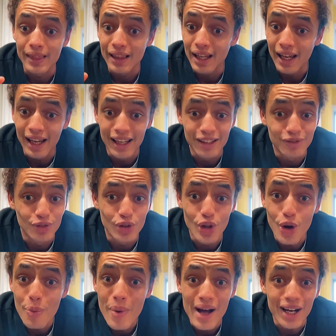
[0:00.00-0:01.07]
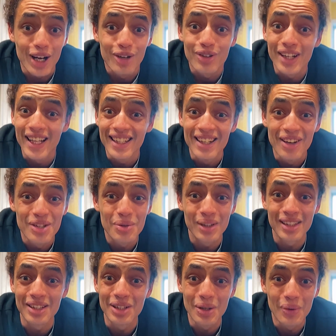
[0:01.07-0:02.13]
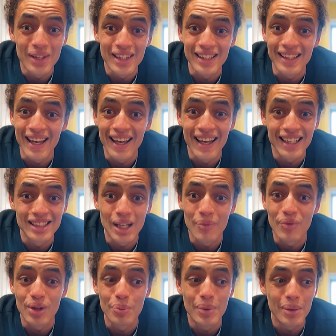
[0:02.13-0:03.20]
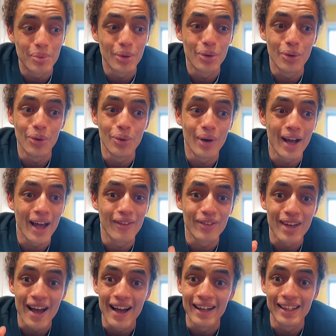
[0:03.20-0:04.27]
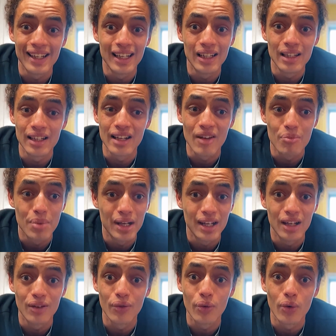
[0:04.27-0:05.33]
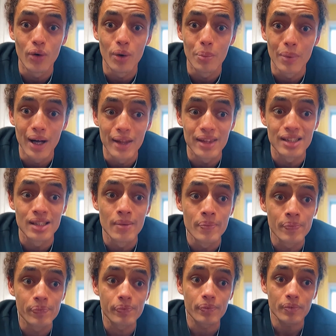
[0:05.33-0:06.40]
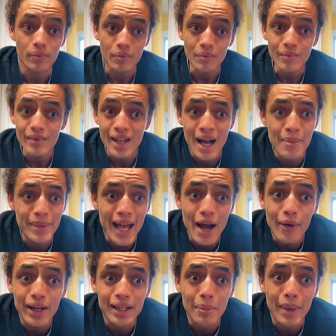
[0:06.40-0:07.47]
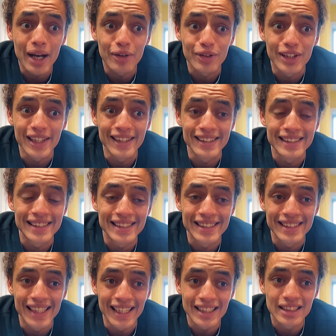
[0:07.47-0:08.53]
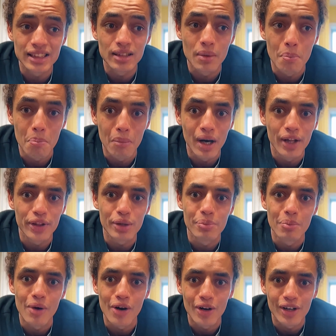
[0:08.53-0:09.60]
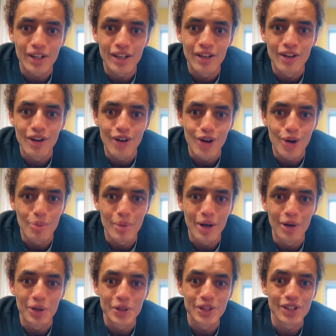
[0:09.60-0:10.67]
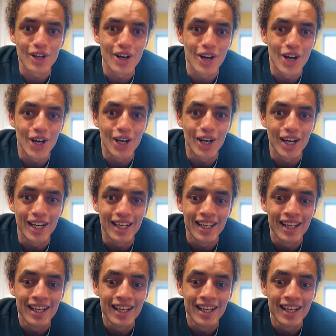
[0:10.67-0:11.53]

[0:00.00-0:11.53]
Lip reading: and nobody really knows what to do with it yet, except for the people who have gotten in and have been in for months. I'm now at about the 6-month mark almost on